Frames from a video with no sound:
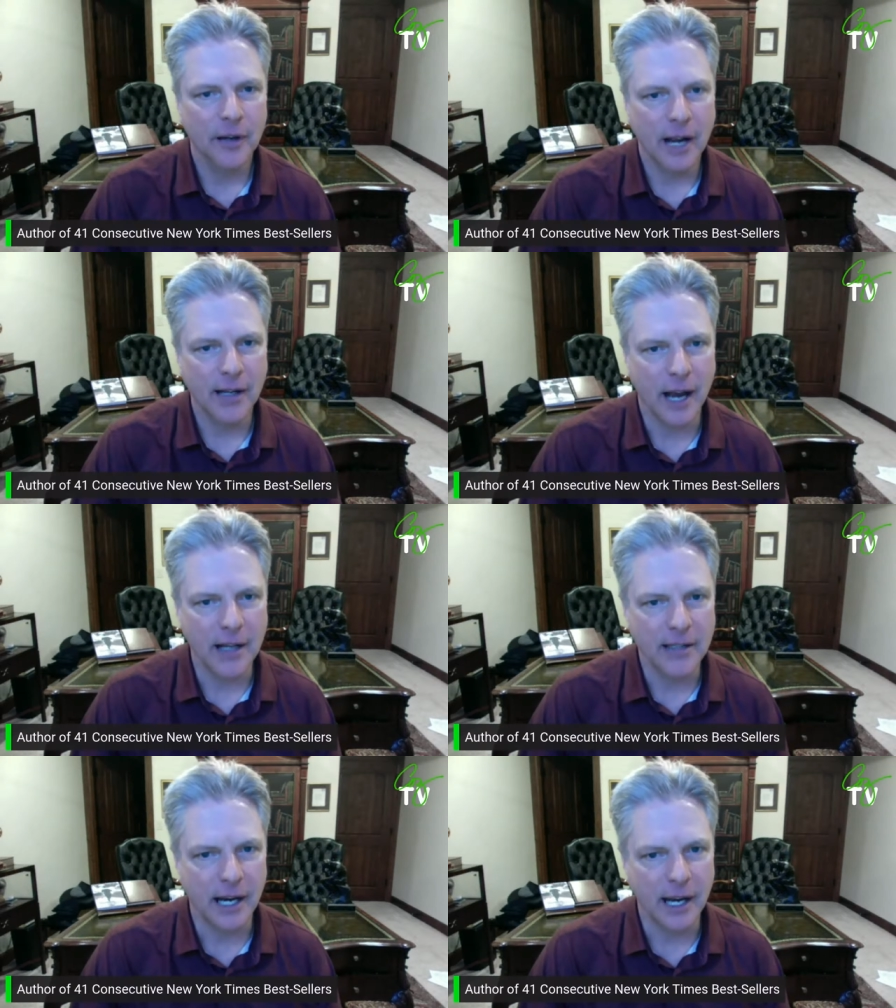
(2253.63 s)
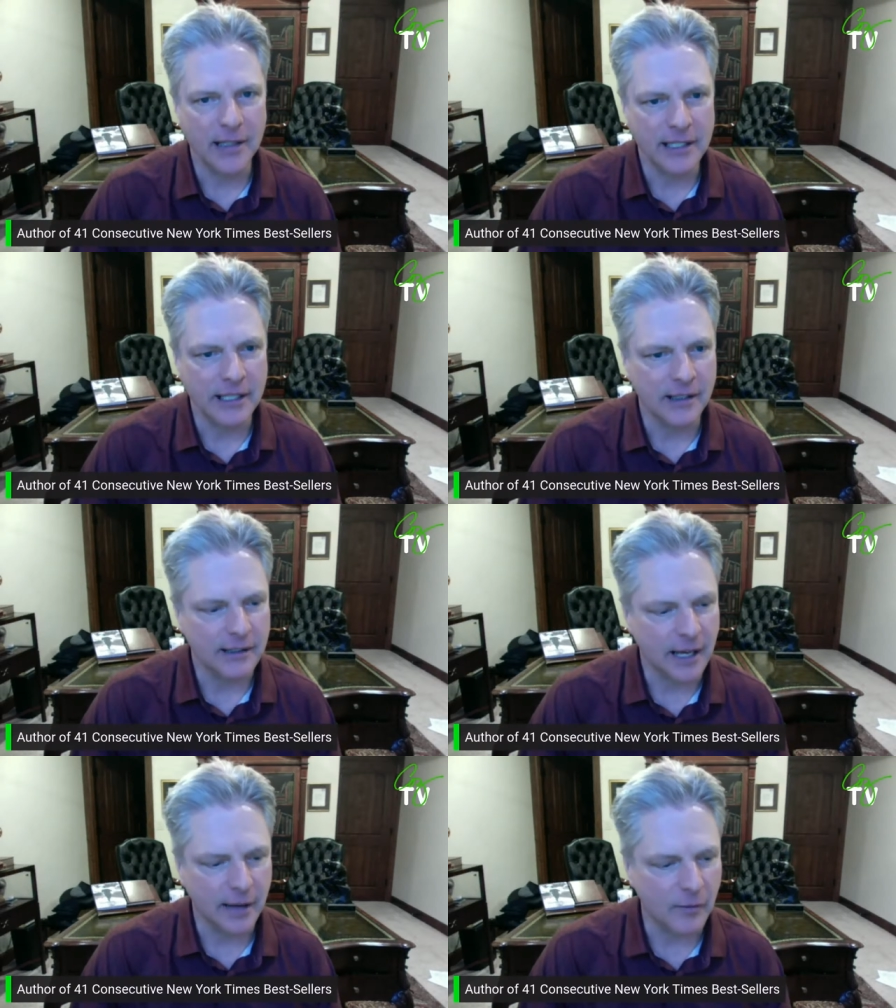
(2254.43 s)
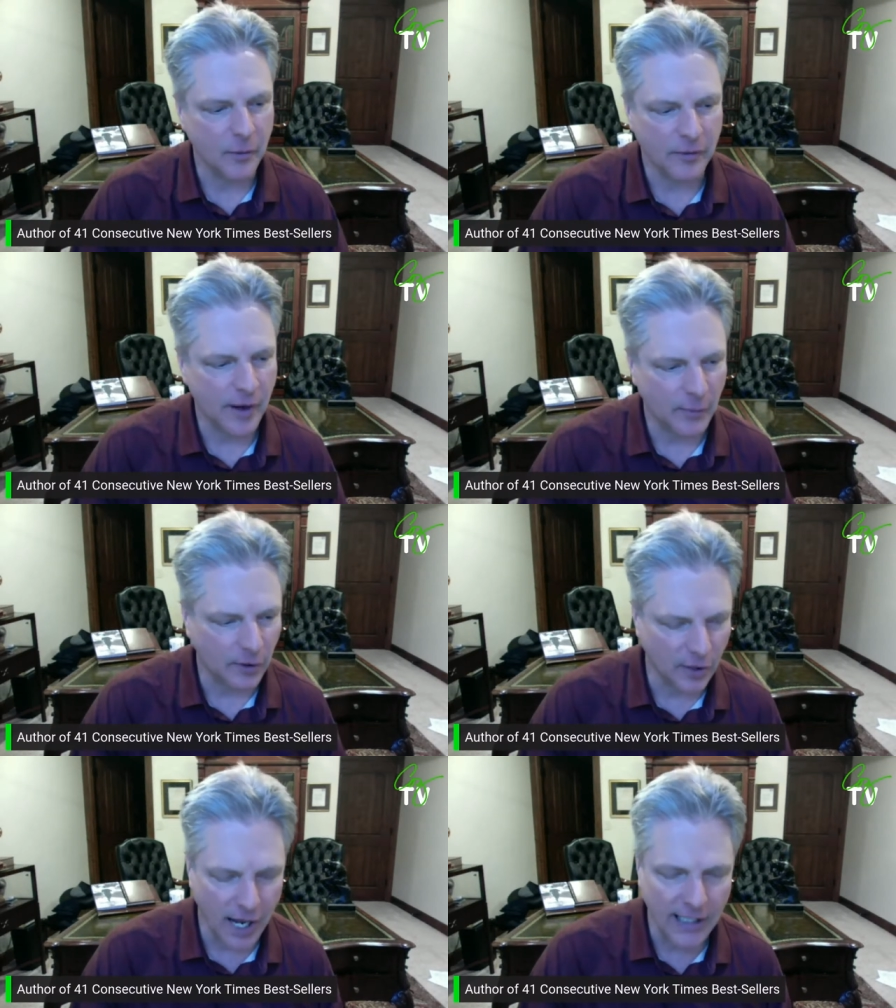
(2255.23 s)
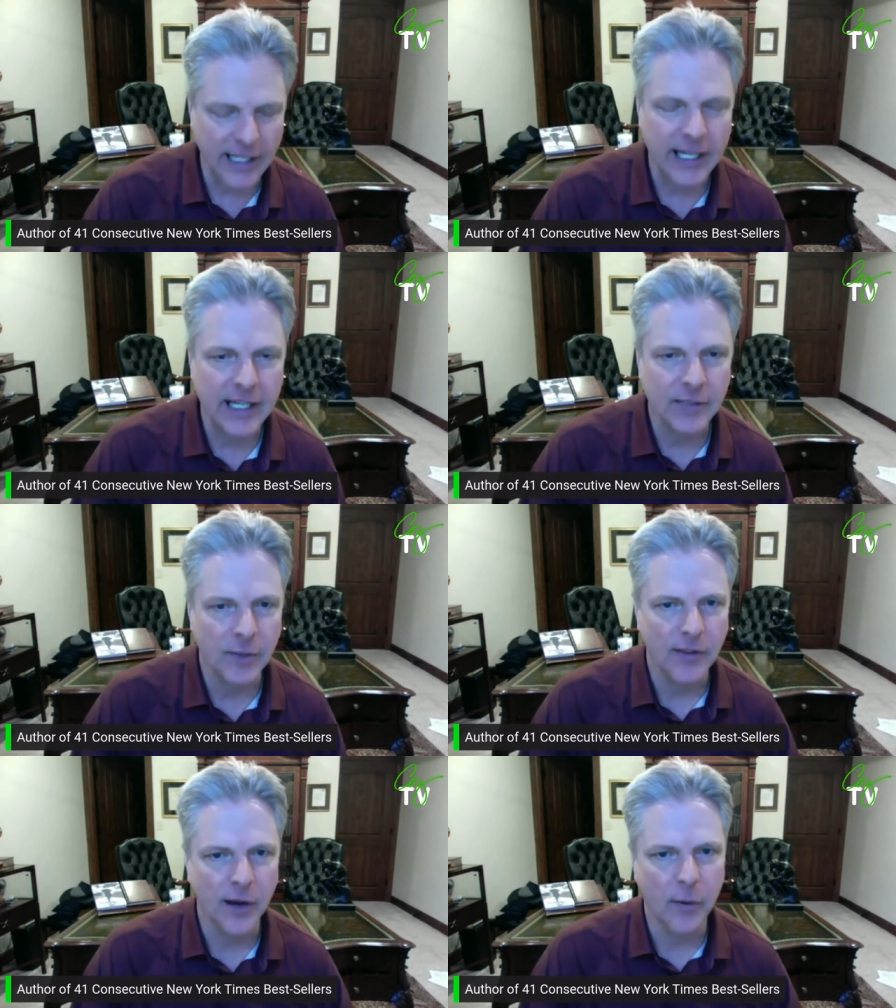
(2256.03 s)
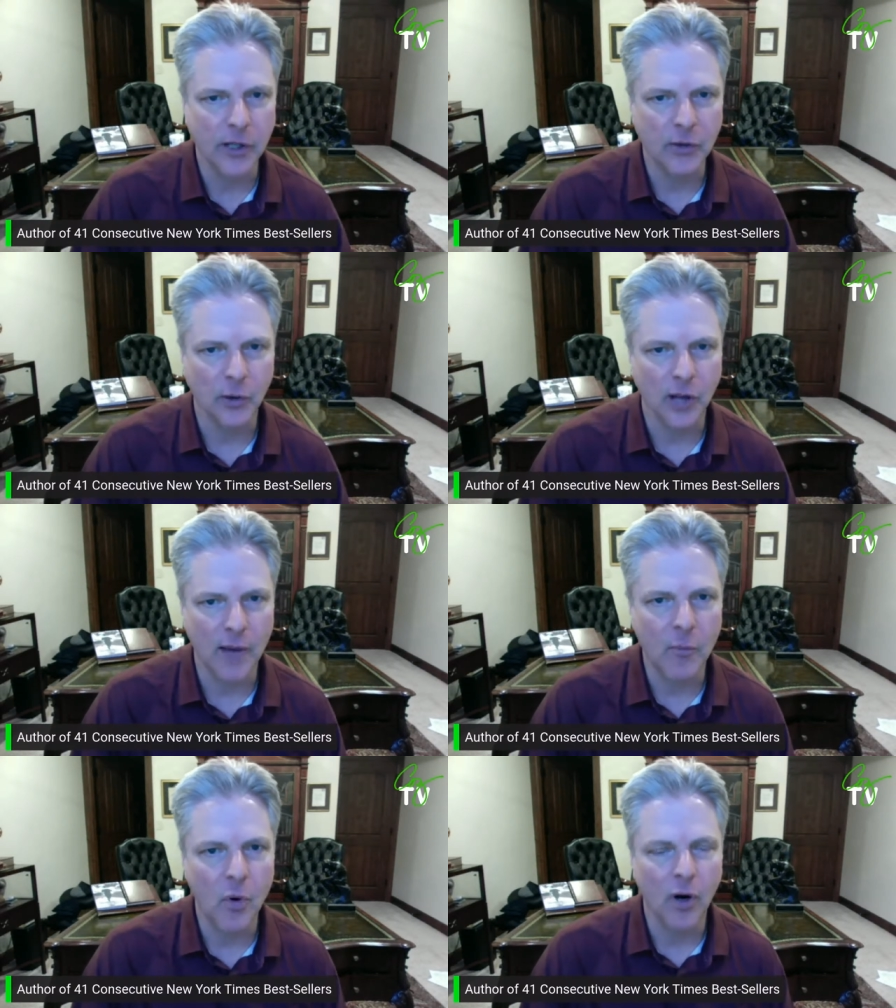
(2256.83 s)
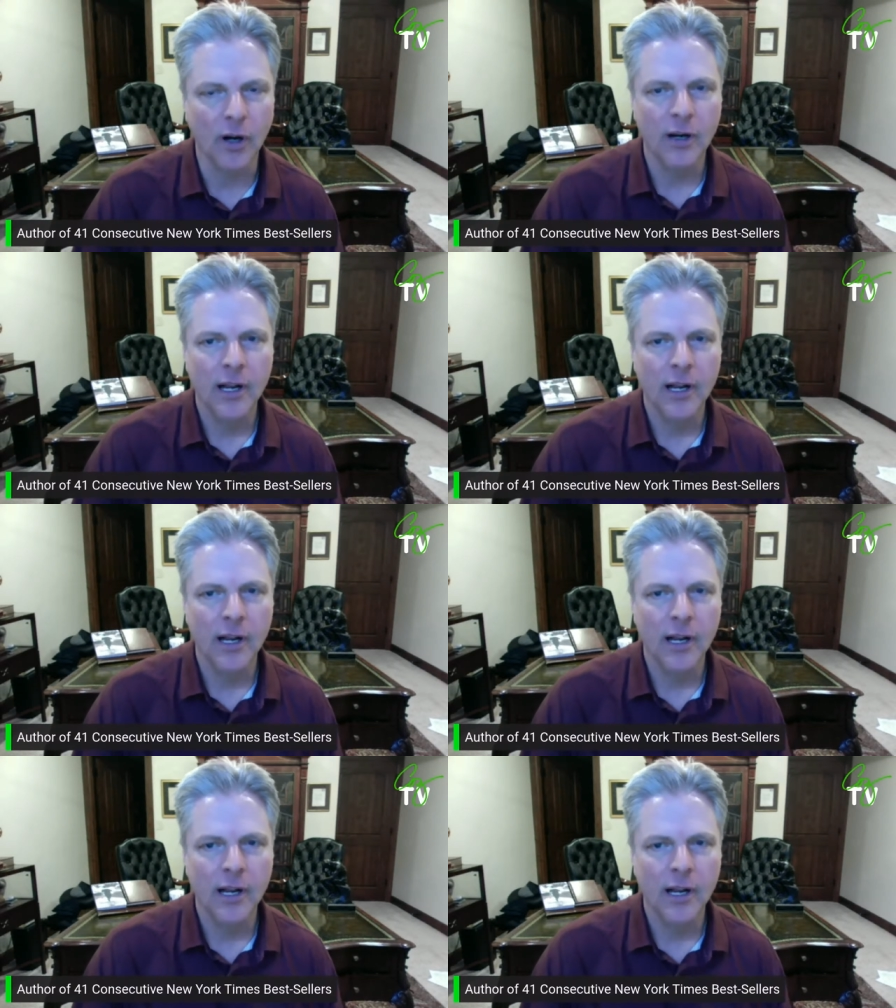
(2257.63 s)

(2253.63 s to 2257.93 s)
I I, I didn't. Uh, we've helped a lot of kids, but I thought we could do a lot more,